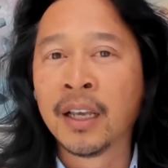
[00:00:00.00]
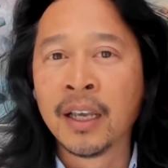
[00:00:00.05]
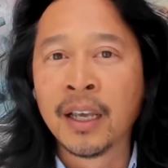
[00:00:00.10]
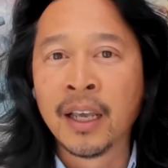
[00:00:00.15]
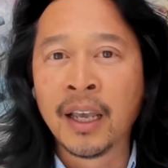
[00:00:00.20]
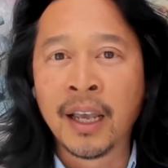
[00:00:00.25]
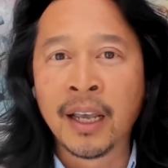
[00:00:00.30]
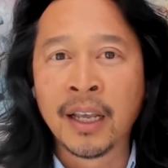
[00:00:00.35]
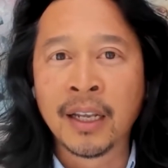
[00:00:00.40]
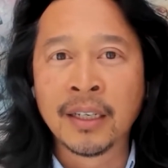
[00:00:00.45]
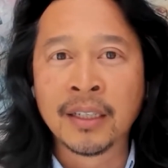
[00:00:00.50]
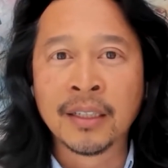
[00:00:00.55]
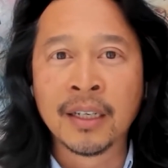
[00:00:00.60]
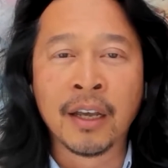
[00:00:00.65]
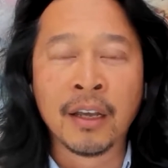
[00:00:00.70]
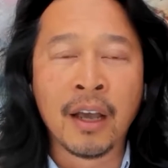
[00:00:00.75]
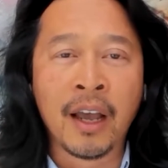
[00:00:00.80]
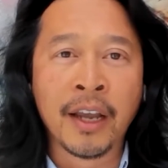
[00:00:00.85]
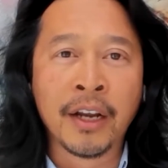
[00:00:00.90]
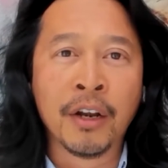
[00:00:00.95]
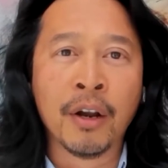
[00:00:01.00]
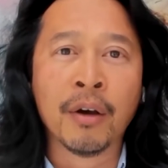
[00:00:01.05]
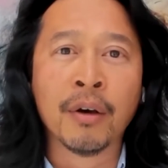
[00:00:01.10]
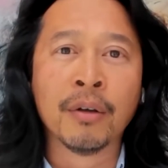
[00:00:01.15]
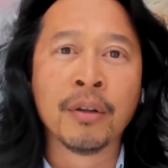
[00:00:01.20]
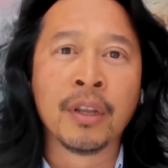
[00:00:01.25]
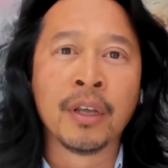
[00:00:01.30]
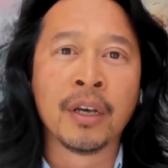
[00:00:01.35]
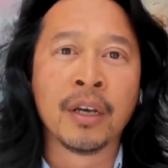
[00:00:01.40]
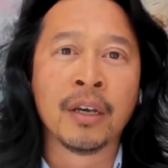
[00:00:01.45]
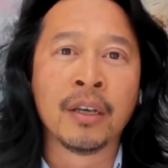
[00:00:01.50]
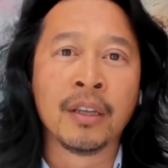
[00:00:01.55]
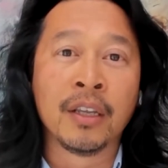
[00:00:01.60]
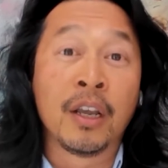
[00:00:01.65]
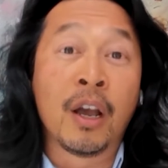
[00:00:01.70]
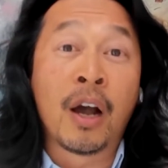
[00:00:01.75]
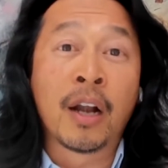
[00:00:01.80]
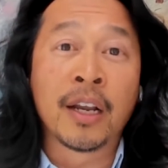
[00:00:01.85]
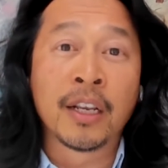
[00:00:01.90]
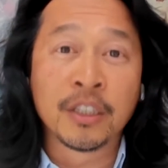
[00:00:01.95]
and I, I, know the, the
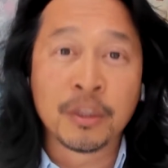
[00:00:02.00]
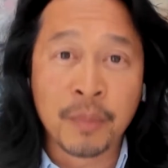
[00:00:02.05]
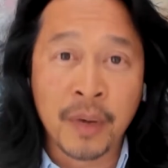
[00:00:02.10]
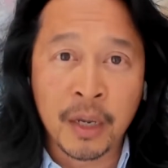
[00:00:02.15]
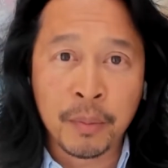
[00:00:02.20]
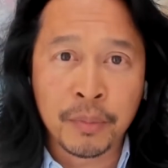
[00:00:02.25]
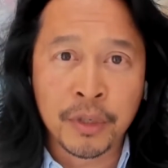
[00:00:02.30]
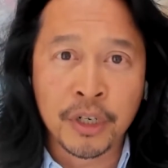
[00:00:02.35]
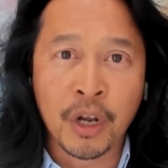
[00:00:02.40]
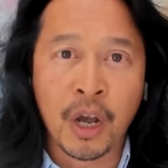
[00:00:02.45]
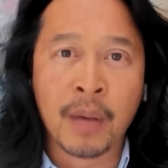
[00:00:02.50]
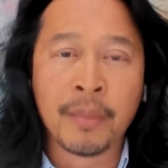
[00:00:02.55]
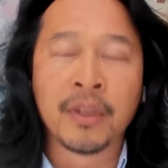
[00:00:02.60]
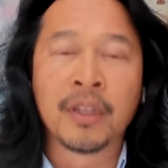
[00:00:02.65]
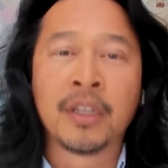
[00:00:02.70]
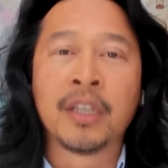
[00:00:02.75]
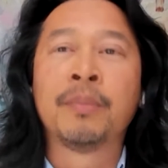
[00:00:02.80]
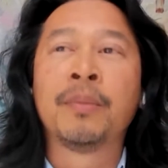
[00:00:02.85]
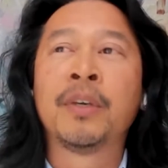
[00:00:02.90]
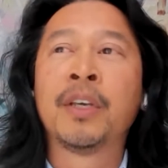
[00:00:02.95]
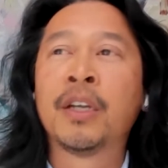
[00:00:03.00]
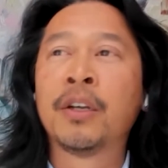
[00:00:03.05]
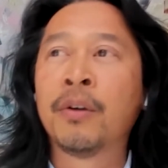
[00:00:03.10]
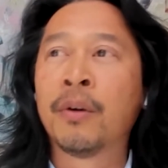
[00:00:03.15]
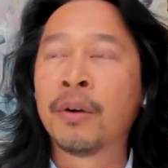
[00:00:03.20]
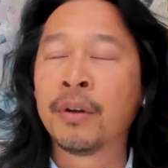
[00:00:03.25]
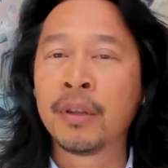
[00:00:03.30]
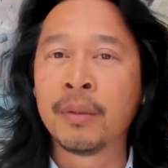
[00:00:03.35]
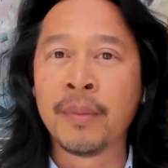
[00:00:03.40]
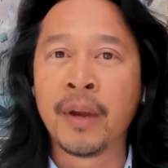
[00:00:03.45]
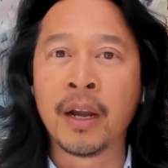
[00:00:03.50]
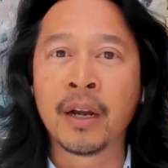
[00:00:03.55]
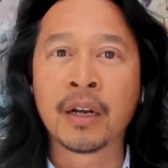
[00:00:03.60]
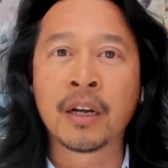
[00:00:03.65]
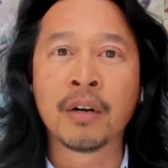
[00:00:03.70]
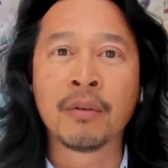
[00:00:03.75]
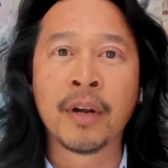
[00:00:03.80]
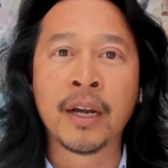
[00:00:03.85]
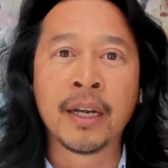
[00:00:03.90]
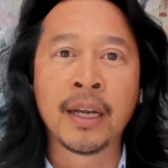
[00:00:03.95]
audience might predominantly be in North America
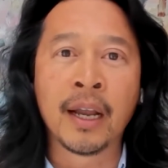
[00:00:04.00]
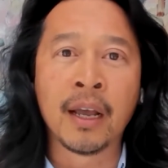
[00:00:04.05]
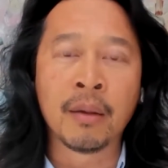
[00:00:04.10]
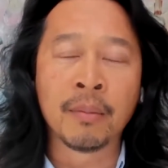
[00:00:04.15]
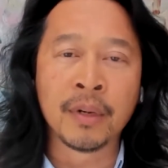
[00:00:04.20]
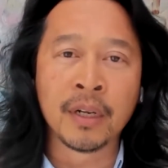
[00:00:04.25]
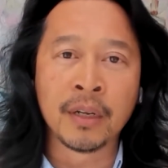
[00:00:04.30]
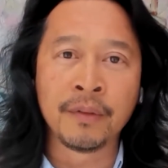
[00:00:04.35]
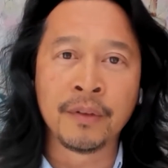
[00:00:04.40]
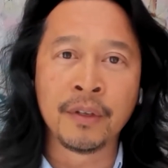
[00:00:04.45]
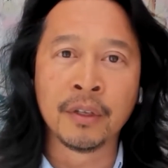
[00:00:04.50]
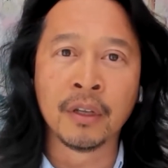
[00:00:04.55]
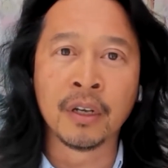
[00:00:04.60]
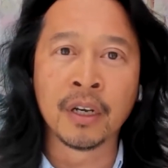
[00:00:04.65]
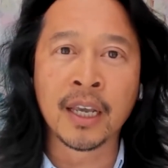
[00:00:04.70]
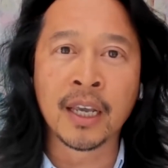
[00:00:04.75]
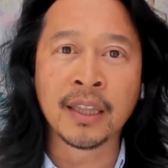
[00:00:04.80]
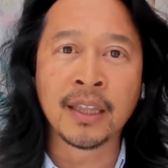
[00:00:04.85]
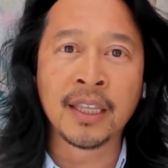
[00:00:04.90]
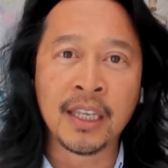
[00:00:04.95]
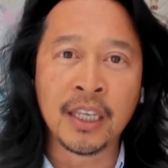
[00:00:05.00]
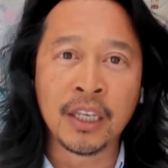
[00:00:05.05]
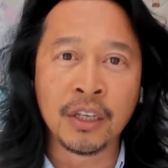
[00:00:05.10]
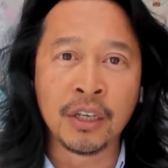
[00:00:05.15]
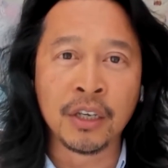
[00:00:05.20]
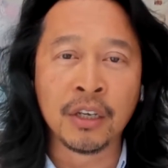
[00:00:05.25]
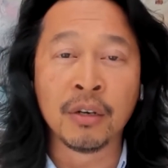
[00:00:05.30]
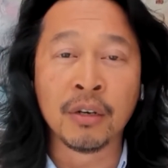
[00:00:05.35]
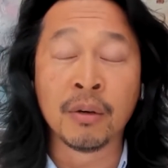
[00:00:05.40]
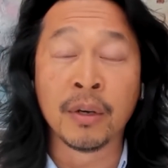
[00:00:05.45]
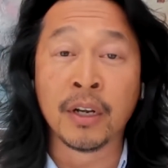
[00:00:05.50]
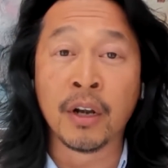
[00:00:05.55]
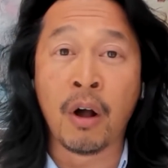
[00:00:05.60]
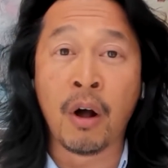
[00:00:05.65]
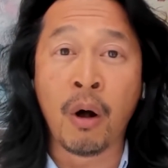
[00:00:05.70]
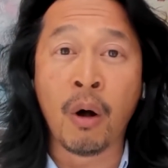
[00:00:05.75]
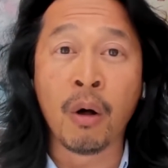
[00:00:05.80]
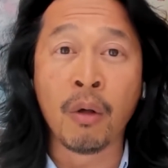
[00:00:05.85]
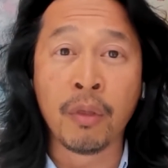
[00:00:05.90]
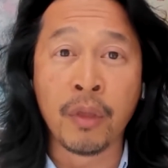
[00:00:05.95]
right now, but if you look at the EU and
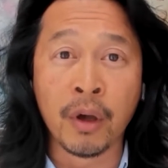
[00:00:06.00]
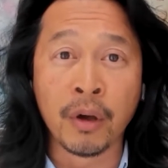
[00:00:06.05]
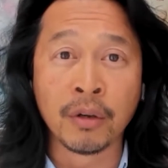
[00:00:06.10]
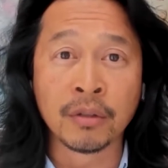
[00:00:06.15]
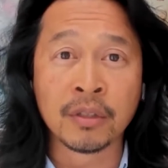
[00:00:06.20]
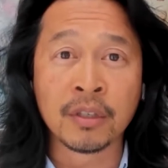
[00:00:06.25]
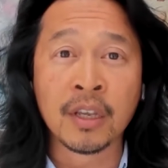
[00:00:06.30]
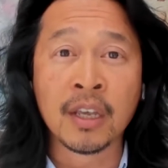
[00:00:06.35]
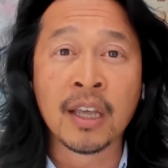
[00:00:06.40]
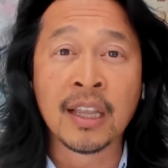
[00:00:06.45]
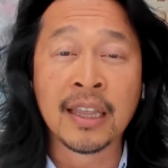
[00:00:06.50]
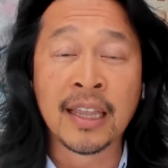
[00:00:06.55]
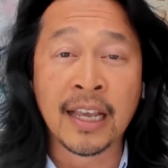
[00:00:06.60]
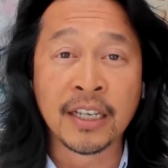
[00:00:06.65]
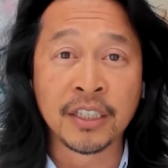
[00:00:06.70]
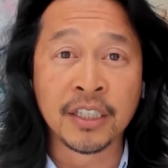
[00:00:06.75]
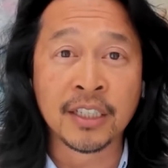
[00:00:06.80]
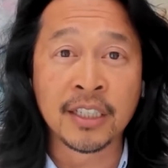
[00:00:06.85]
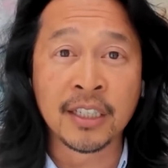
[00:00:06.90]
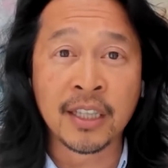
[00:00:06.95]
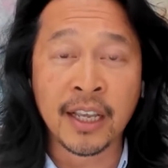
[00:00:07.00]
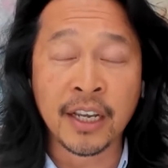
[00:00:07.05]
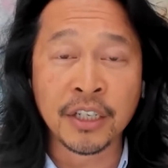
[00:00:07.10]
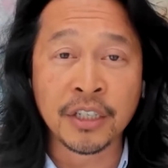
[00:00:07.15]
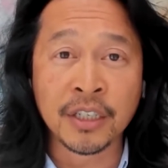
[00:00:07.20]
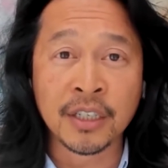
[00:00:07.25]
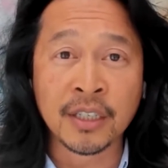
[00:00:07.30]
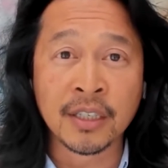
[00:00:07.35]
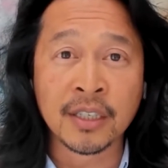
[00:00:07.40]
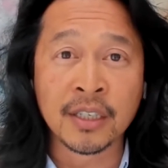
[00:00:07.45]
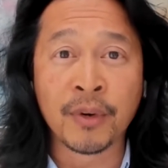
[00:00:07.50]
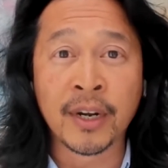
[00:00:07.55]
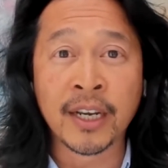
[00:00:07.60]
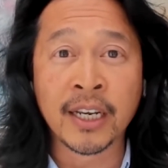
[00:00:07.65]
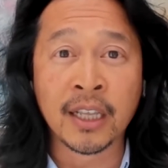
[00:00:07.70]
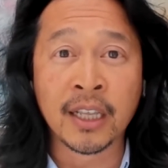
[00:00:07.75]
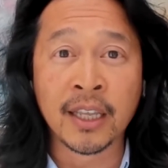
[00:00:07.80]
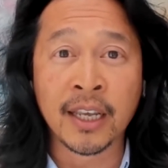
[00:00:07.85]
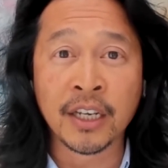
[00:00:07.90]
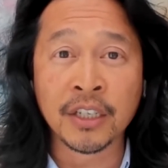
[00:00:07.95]
all those legislations and
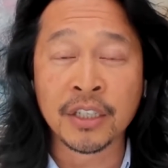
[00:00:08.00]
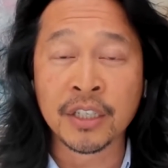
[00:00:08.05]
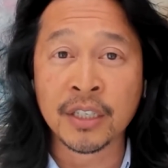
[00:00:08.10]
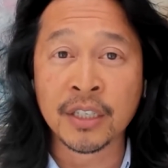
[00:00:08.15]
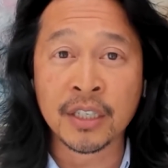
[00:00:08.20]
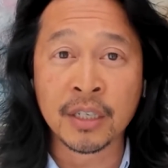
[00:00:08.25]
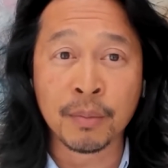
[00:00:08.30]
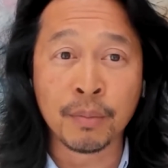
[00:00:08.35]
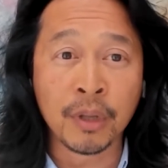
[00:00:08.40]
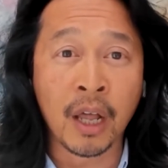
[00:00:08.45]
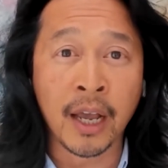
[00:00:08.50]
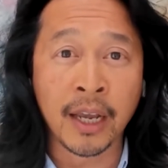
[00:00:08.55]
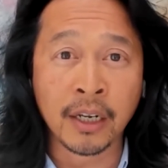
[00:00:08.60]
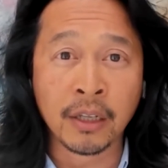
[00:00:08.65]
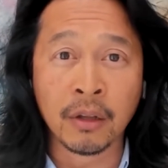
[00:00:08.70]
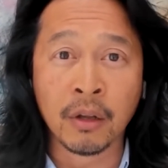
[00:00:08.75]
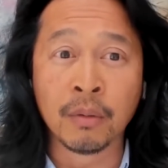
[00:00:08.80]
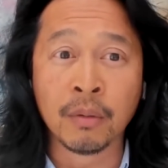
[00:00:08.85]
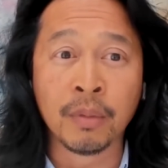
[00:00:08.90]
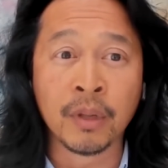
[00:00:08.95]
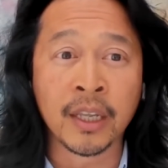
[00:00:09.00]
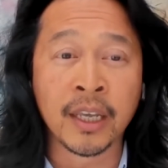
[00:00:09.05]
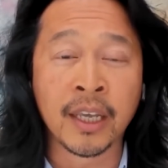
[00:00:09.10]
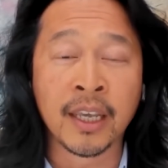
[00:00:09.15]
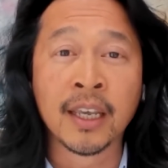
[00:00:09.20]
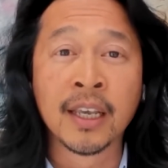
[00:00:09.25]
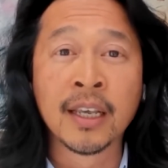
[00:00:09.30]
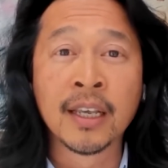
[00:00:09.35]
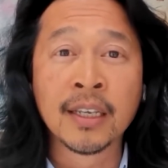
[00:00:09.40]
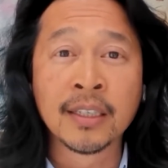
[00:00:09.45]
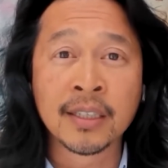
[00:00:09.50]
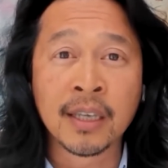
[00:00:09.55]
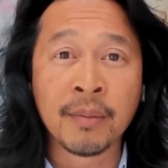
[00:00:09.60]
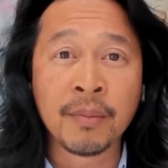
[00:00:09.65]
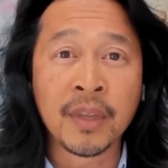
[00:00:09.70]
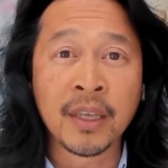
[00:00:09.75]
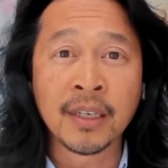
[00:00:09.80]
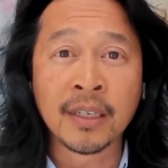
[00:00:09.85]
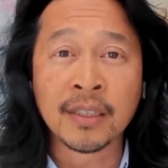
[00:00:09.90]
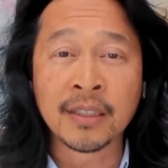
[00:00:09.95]
regulations apply globally,
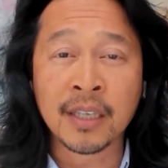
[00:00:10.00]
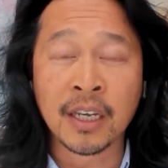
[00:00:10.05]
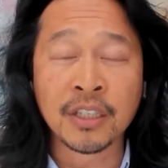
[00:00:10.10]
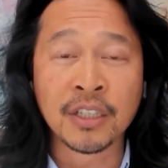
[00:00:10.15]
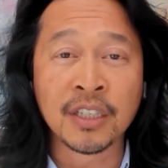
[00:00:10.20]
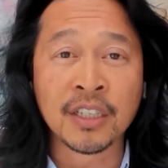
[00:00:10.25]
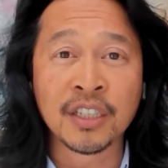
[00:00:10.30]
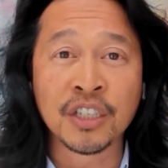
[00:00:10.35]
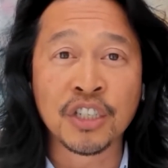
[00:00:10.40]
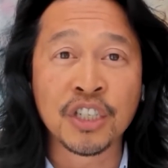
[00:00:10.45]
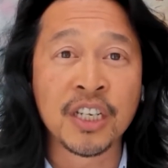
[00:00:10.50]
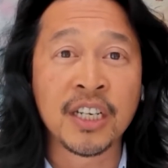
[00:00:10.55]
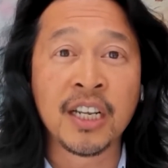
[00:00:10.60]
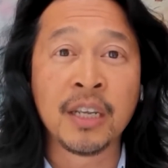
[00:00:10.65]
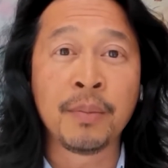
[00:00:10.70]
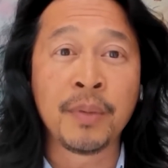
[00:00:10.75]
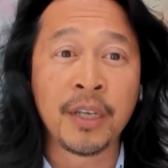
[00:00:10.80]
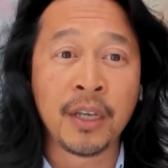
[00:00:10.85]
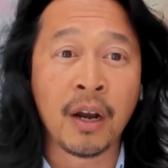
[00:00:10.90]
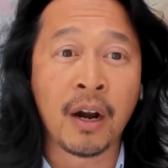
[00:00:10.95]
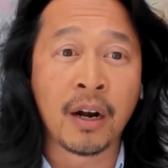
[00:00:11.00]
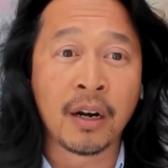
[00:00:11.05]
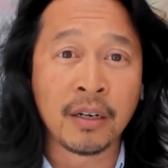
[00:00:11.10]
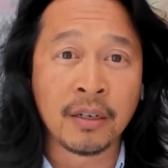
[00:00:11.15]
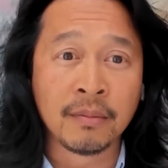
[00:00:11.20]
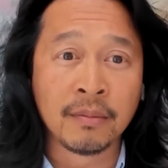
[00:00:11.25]
something such as GDPR,